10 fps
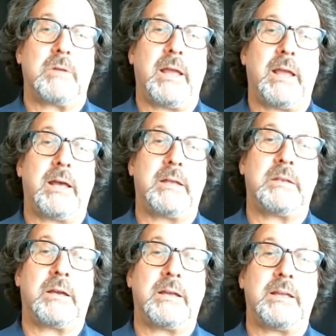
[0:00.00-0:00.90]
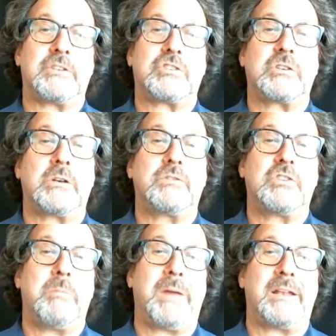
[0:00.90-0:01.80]
and uh, it serves
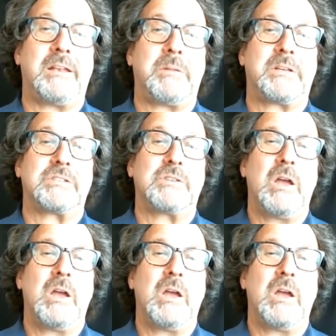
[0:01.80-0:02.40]
humanity because